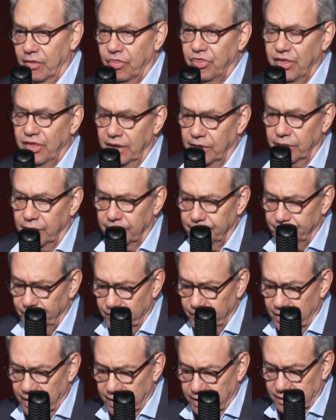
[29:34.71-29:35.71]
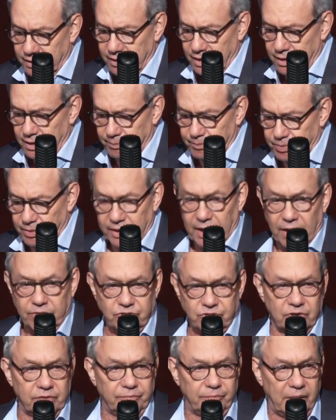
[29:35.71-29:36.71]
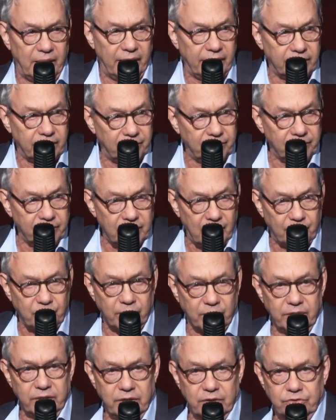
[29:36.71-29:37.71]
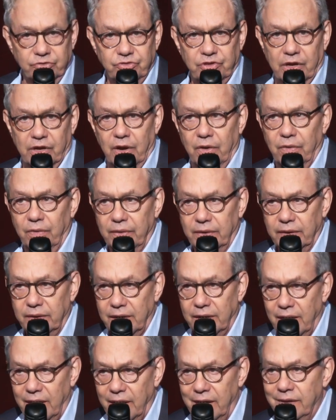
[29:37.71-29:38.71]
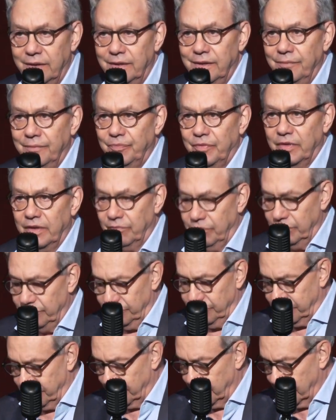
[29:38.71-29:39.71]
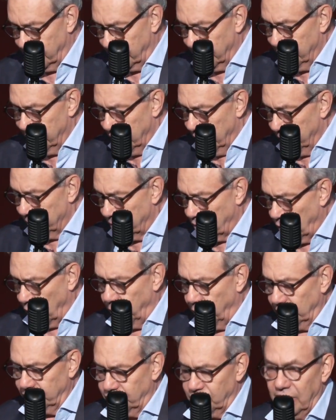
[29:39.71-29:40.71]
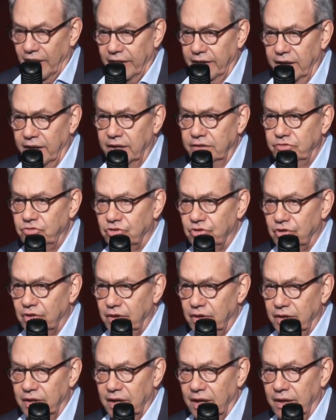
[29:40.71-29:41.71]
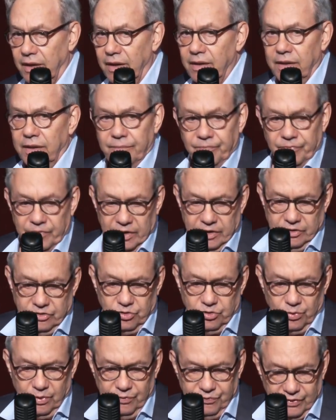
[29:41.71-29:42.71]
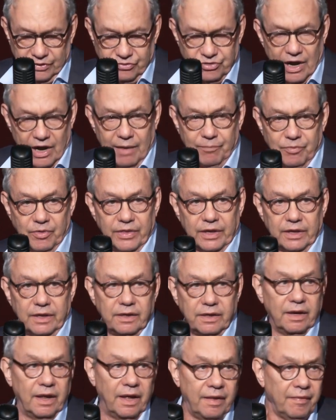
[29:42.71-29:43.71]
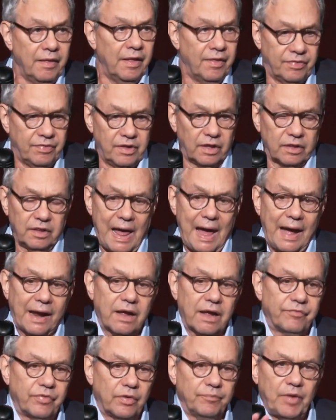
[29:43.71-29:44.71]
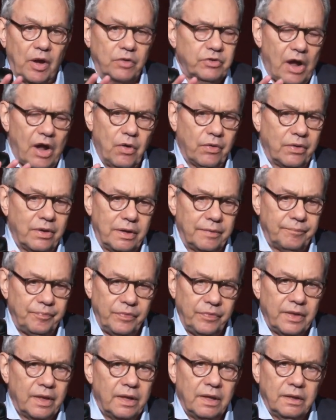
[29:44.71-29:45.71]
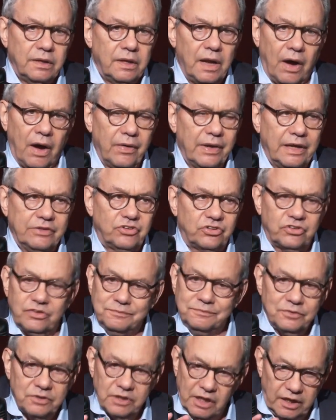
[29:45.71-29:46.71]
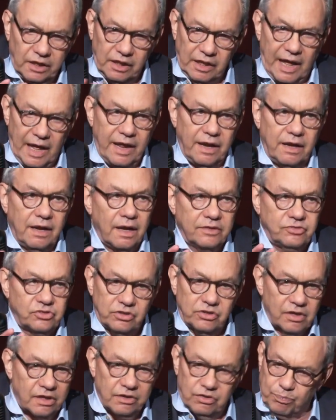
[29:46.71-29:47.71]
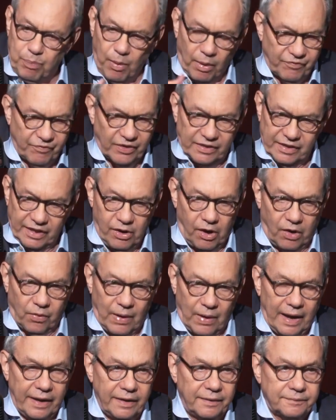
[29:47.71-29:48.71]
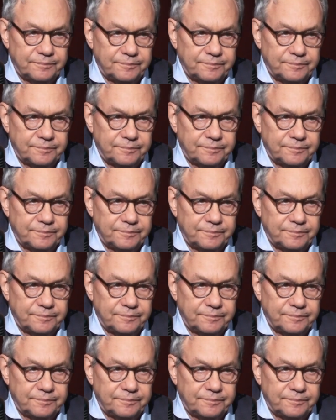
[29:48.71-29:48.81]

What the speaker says: theater, did a production of mine a number of years ago, and it was called One Slight Hitch, and they did a terrific job with it. And the lack of, no, don't, no, it's a little late. It's perfectly all right.